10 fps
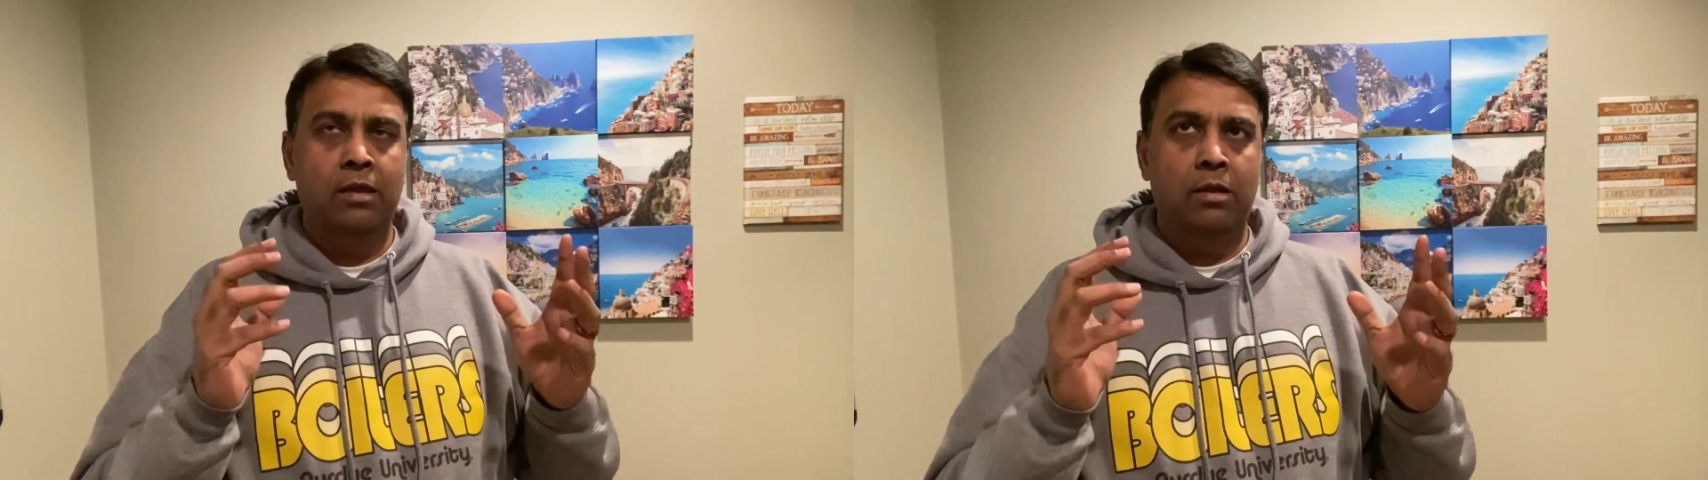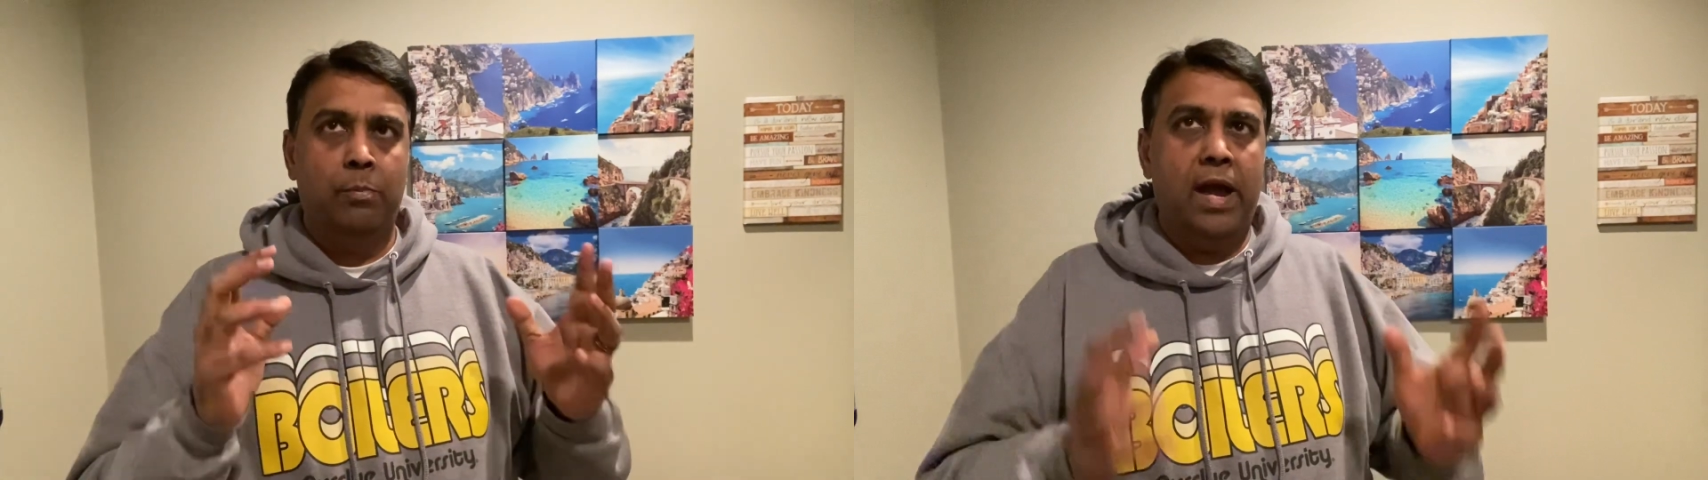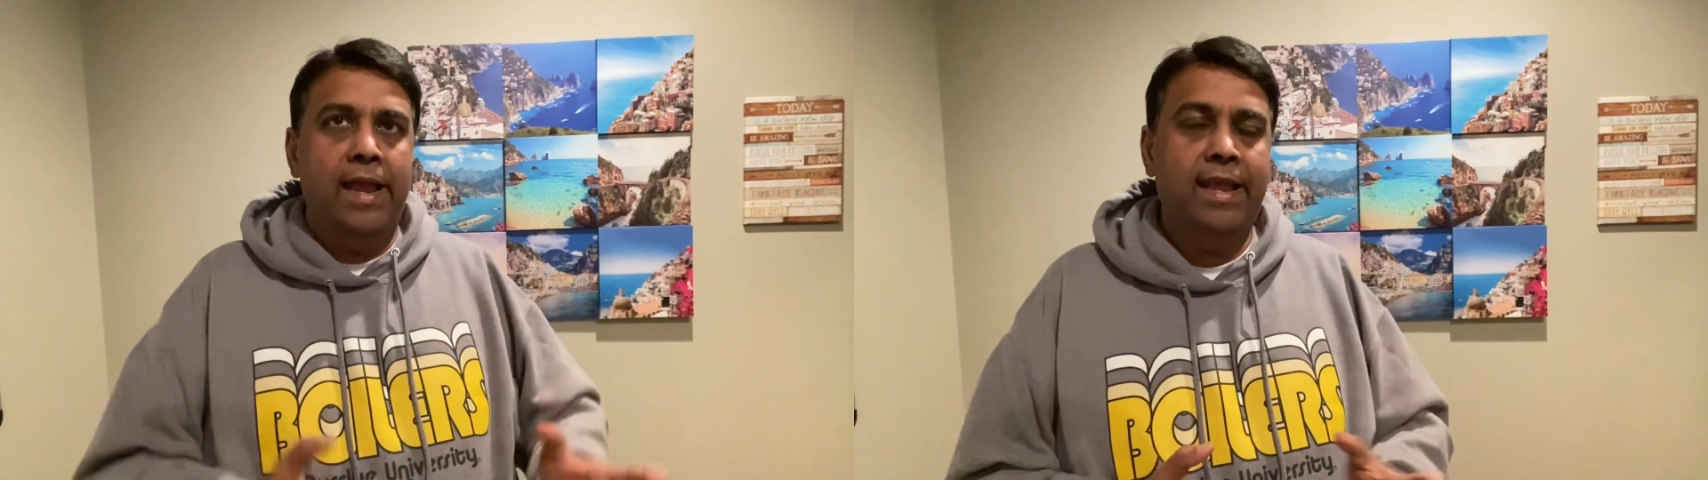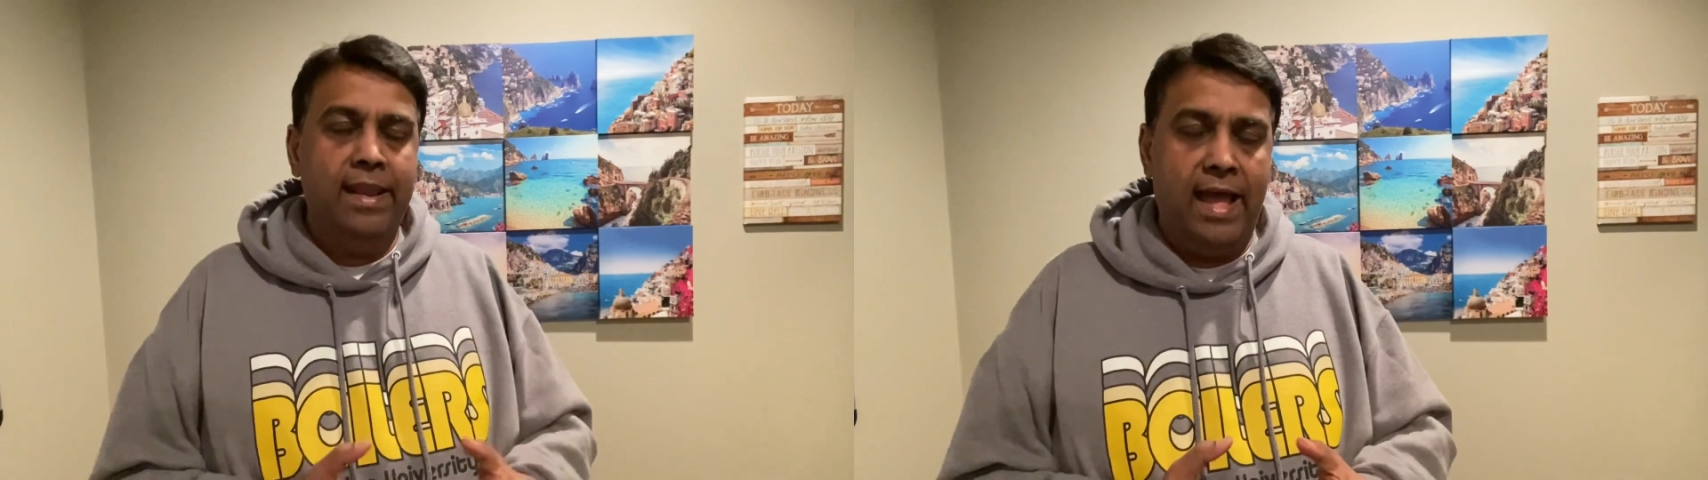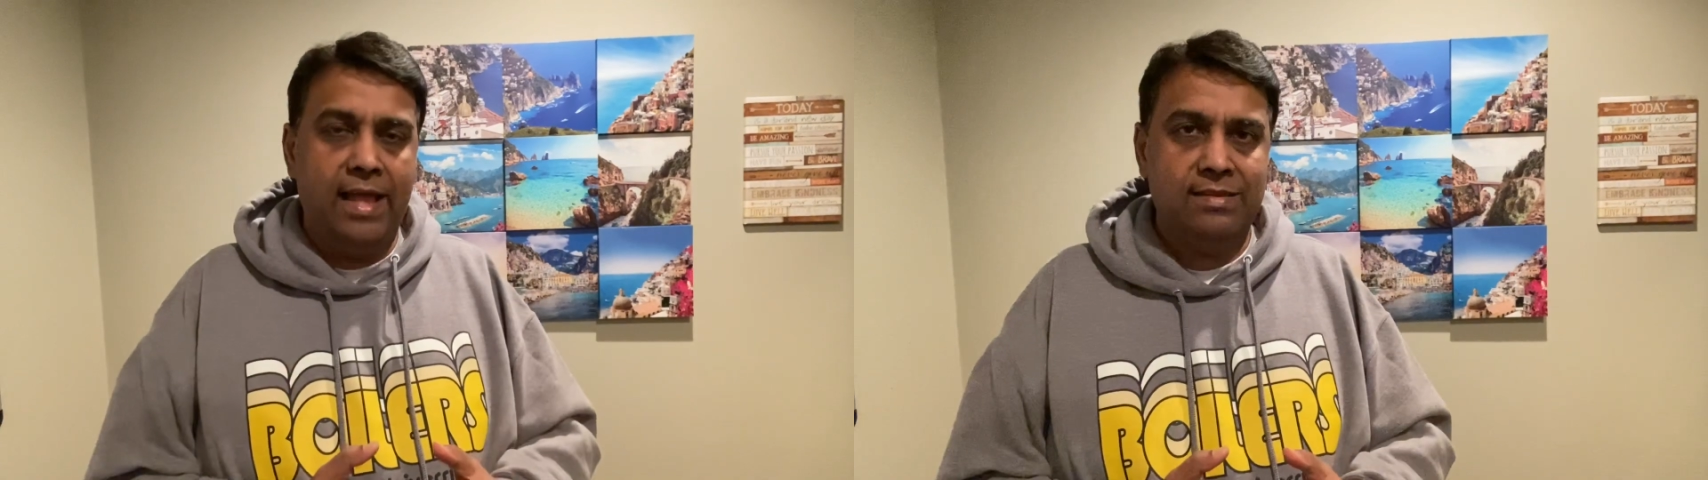buying an
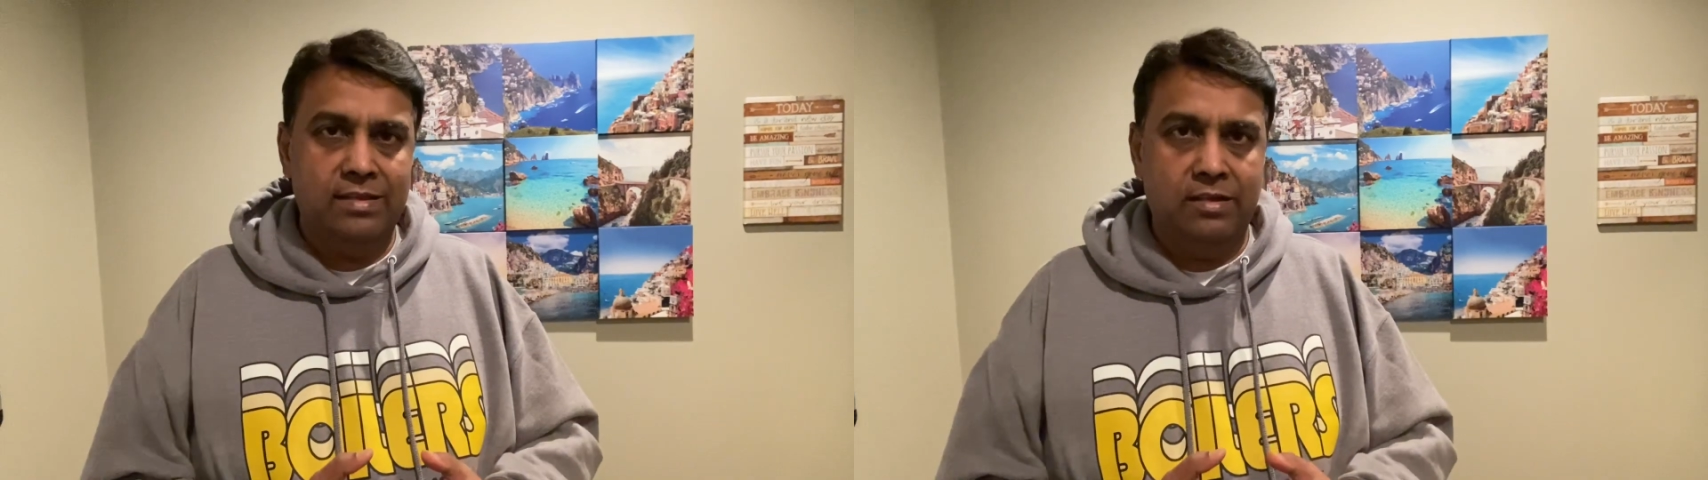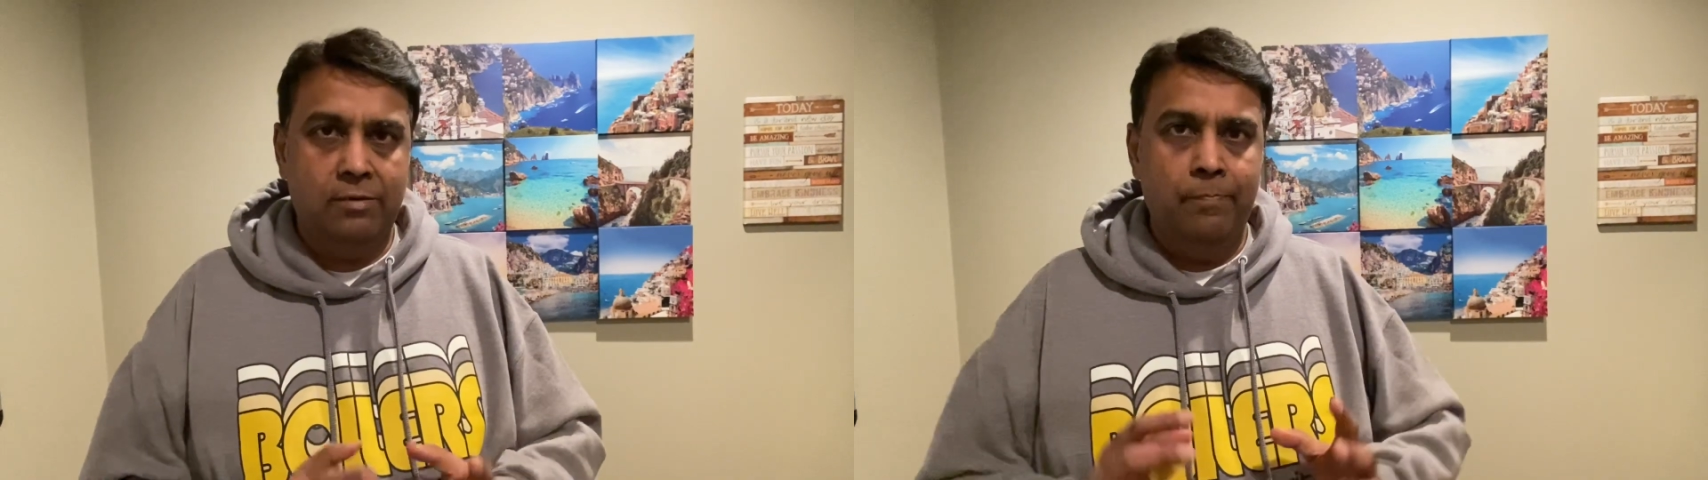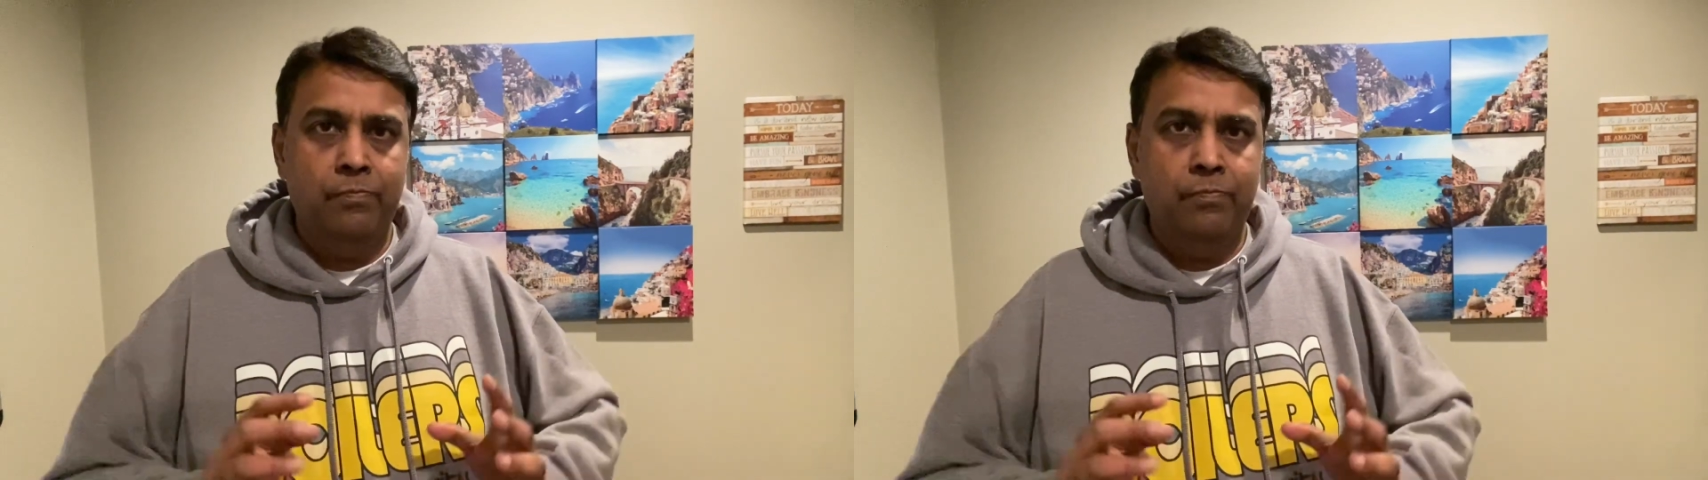asset